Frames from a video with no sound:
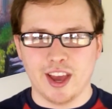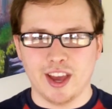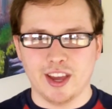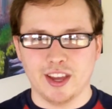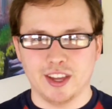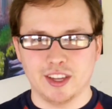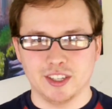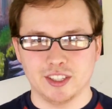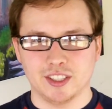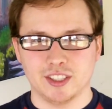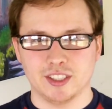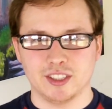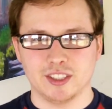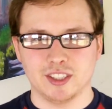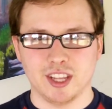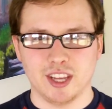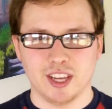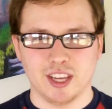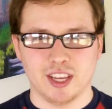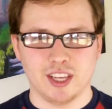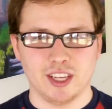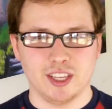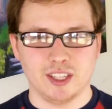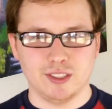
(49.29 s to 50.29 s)
and
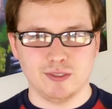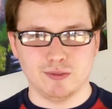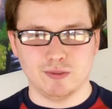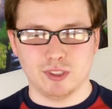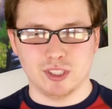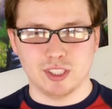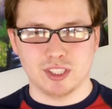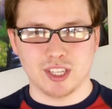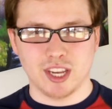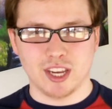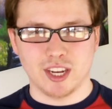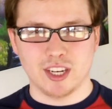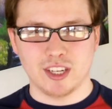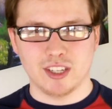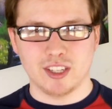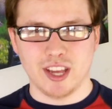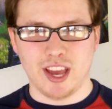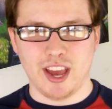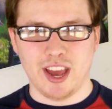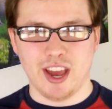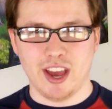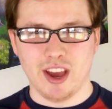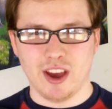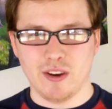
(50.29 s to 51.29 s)
they decided
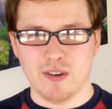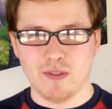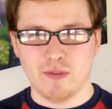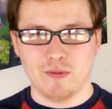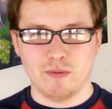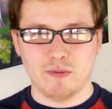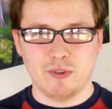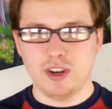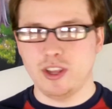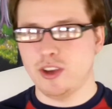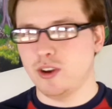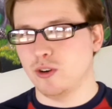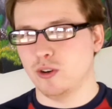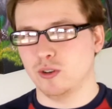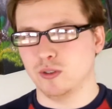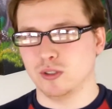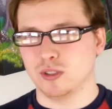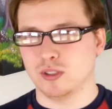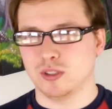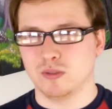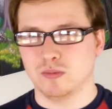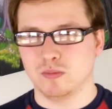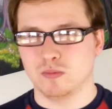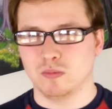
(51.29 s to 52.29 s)
to have
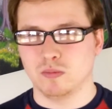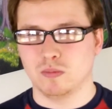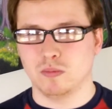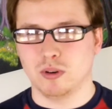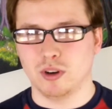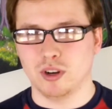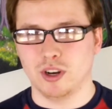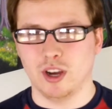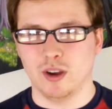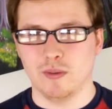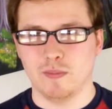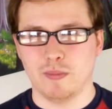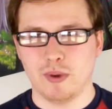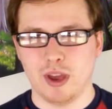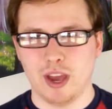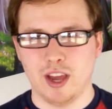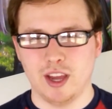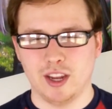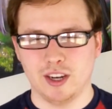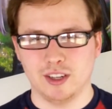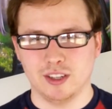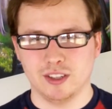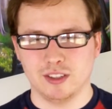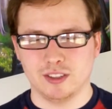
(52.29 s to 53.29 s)
videos put up,
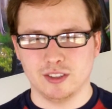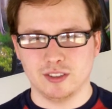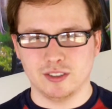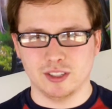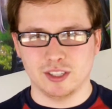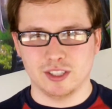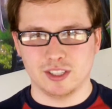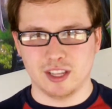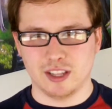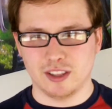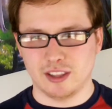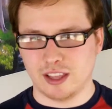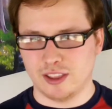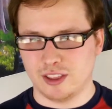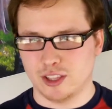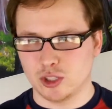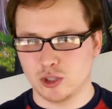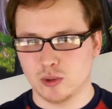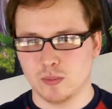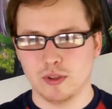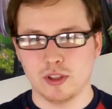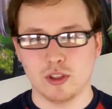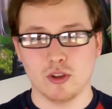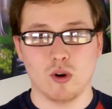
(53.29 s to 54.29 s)
and they said that
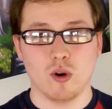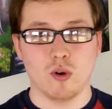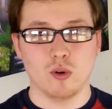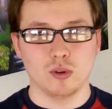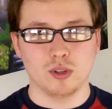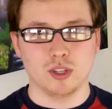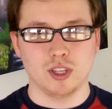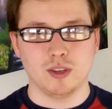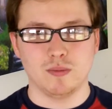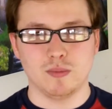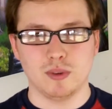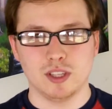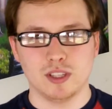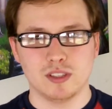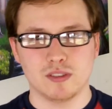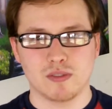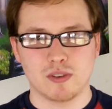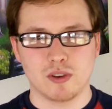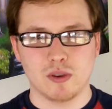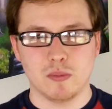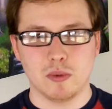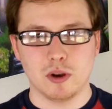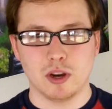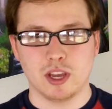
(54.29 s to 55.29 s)
this would be their only means
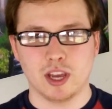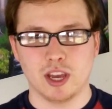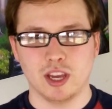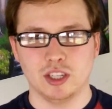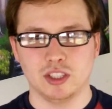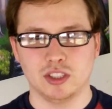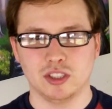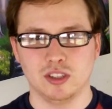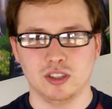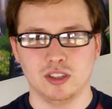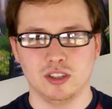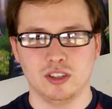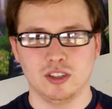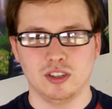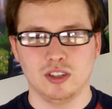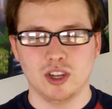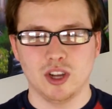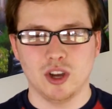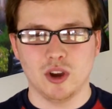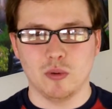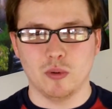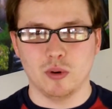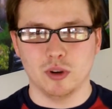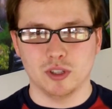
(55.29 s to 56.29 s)
of communication
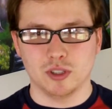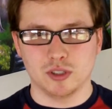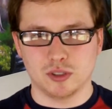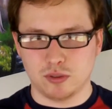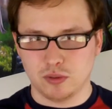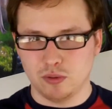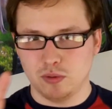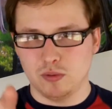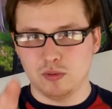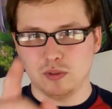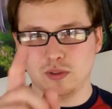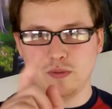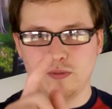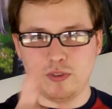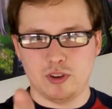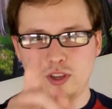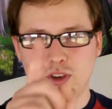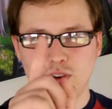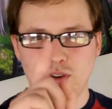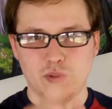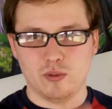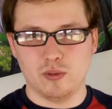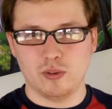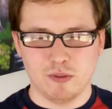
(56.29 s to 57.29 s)
was through the
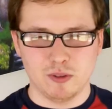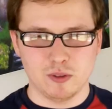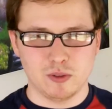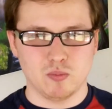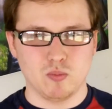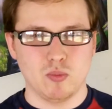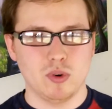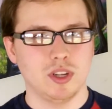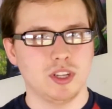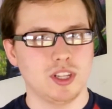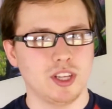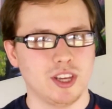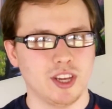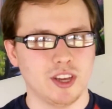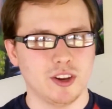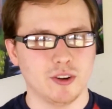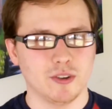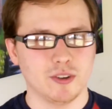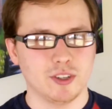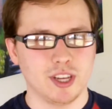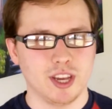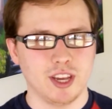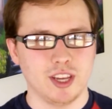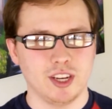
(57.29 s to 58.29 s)
video. It was really
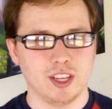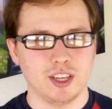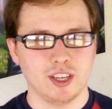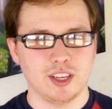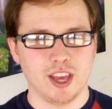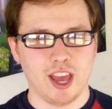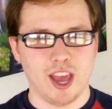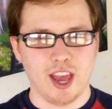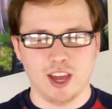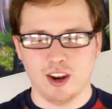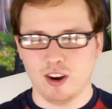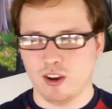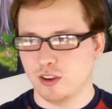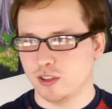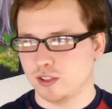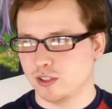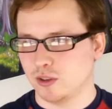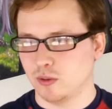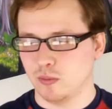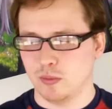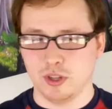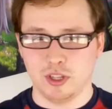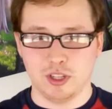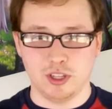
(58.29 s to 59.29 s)
entertaining and
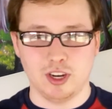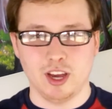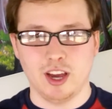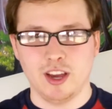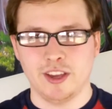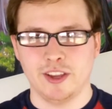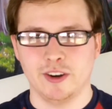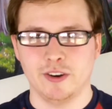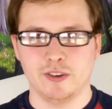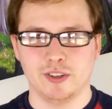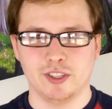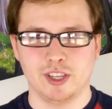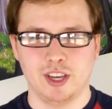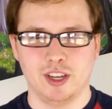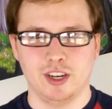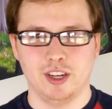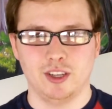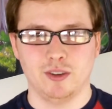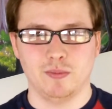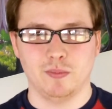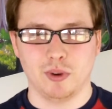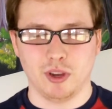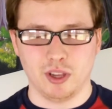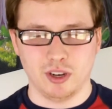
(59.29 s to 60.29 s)
also really not
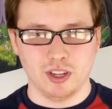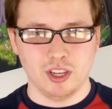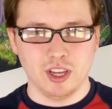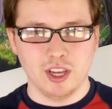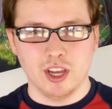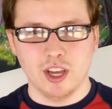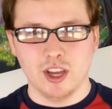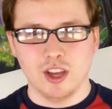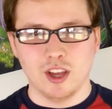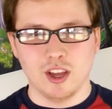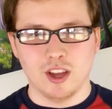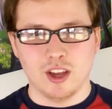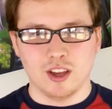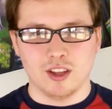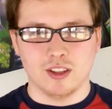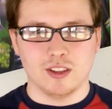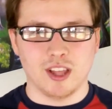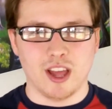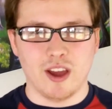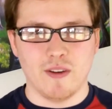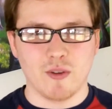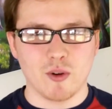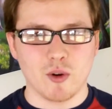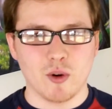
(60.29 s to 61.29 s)
entertaining, but
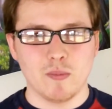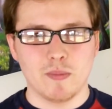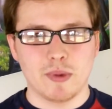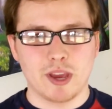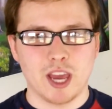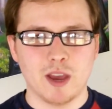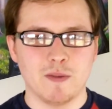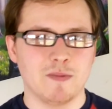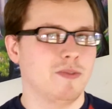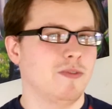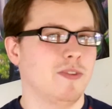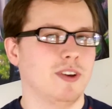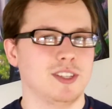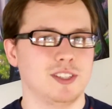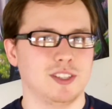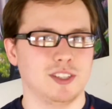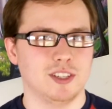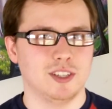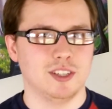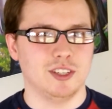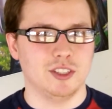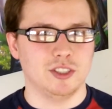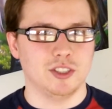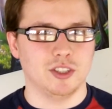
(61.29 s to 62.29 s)
everyone became
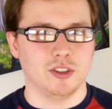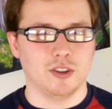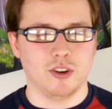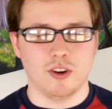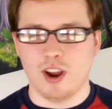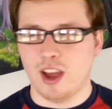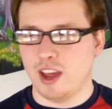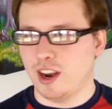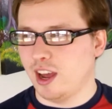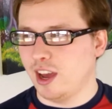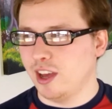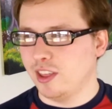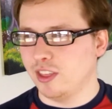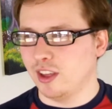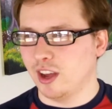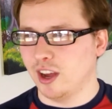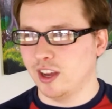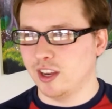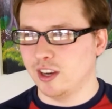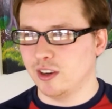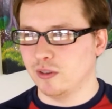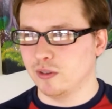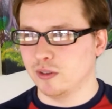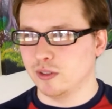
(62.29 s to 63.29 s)
invested in each other. And I
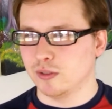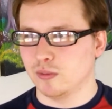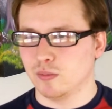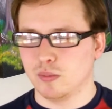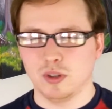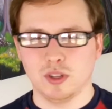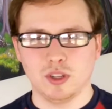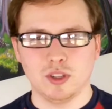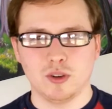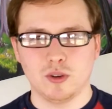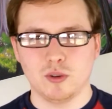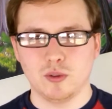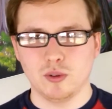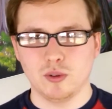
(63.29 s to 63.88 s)
thought it was a really